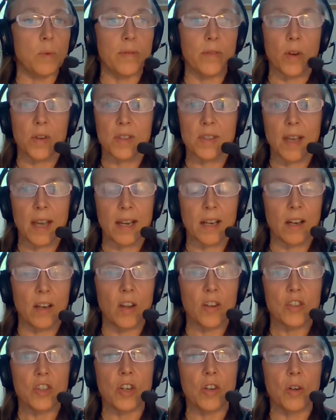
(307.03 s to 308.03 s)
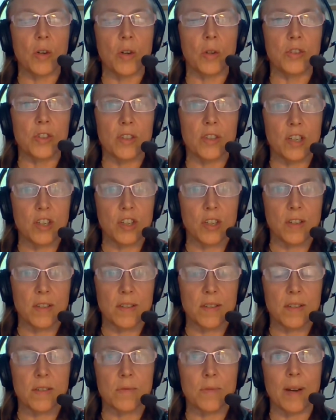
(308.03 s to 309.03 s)
We've got psychological
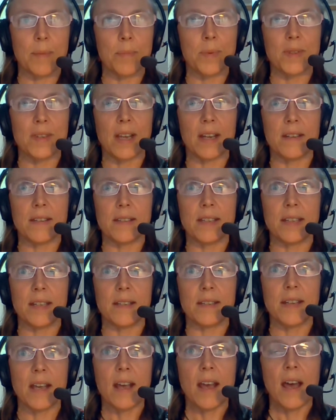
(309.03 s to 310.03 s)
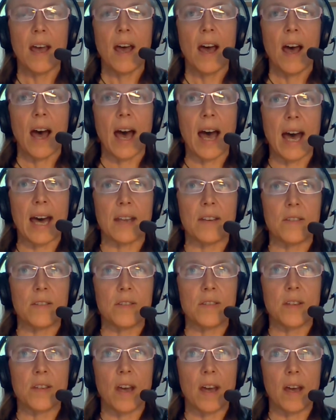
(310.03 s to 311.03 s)
traditions represented,
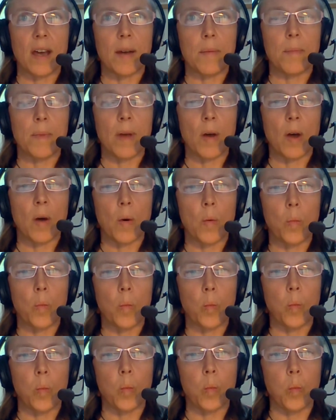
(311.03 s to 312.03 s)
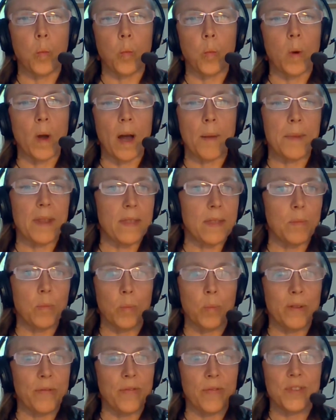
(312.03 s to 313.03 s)
and I mean,
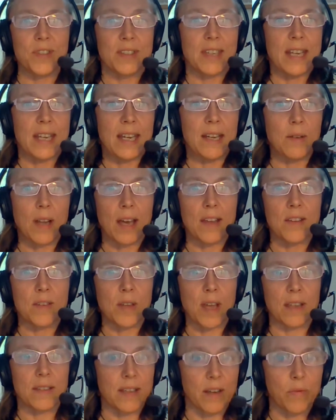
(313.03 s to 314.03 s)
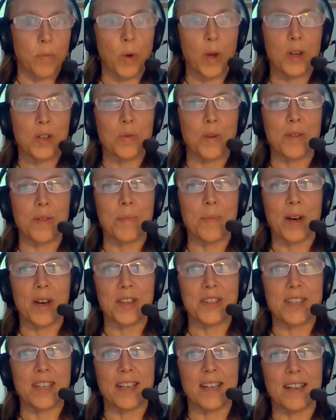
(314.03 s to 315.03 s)
we've seen, as I've worked with
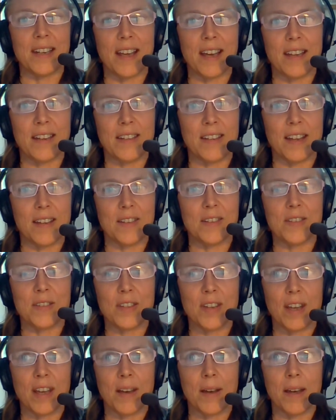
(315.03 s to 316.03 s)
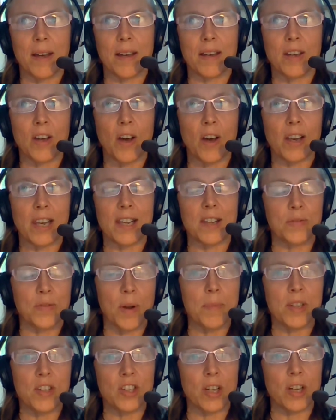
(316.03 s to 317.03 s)
Martin and colleagues
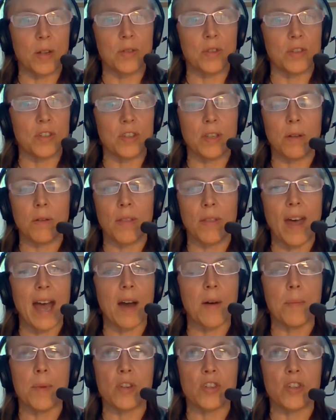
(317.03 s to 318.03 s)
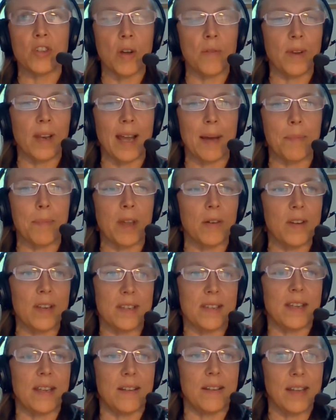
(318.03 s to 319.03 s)
from the childhood and youth, how much overlap there
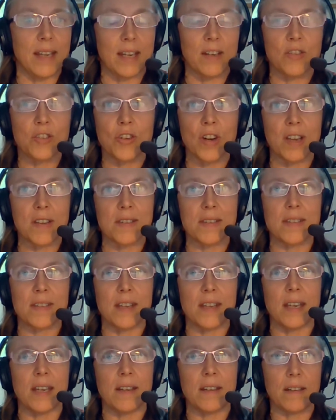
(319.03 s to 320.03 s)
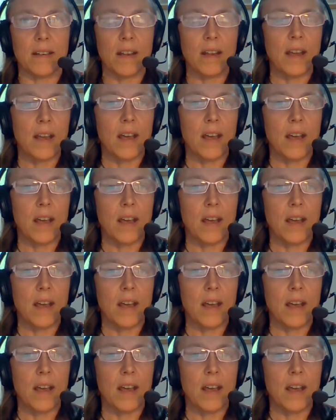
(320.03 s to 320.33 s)
is in interests in